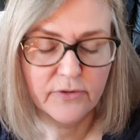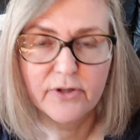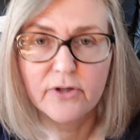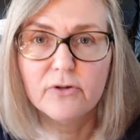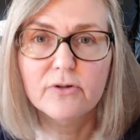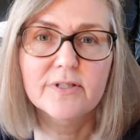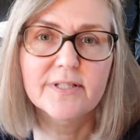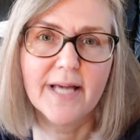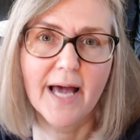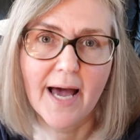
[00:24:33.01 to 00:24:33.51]

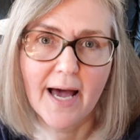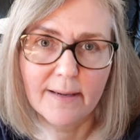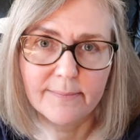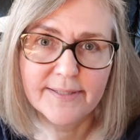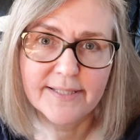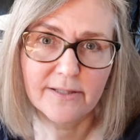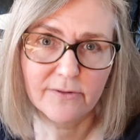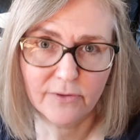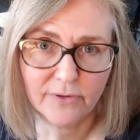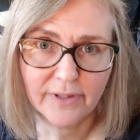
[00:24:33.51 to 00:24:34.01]
There's
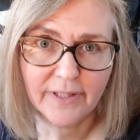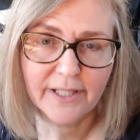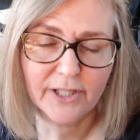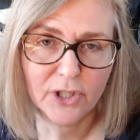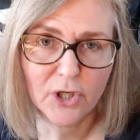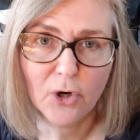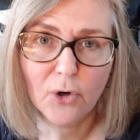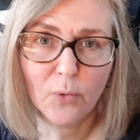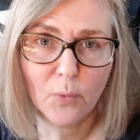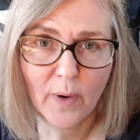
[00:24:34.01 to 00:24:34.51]
absolutely
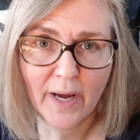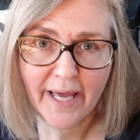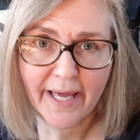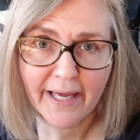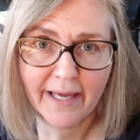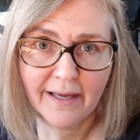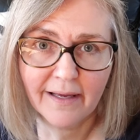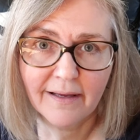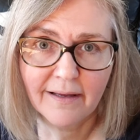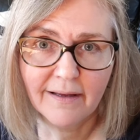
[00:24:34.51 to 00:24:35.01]
no
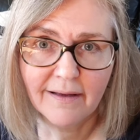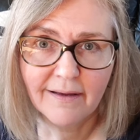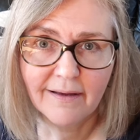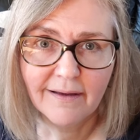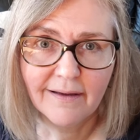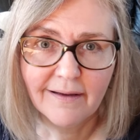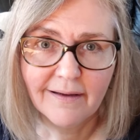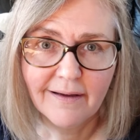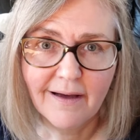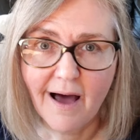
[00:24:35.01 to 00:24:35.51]
way
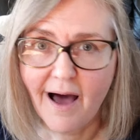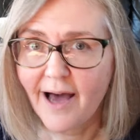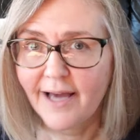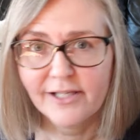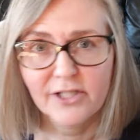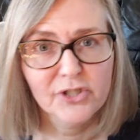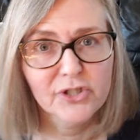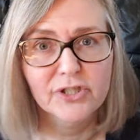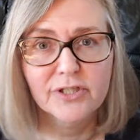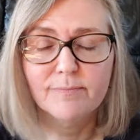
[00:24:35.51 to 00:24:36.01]
I
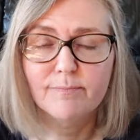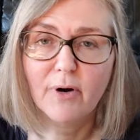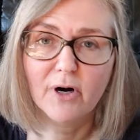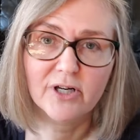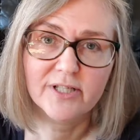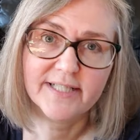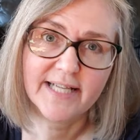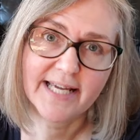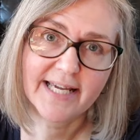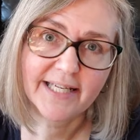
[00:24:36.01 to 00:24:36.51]
could
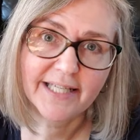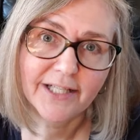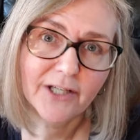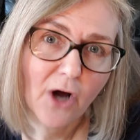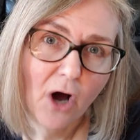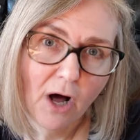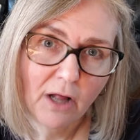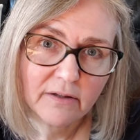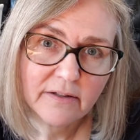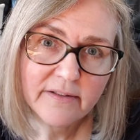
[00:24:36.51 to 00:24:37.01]
partake in
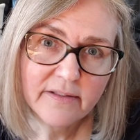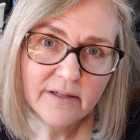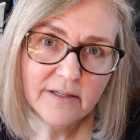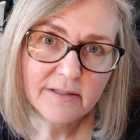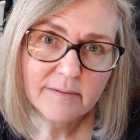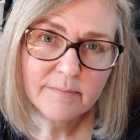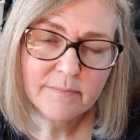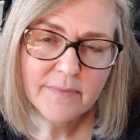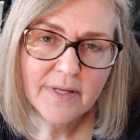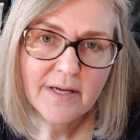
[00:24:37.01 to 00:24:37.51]
all of
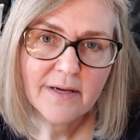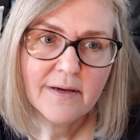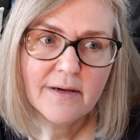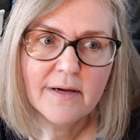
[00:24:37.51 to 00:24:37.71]
them.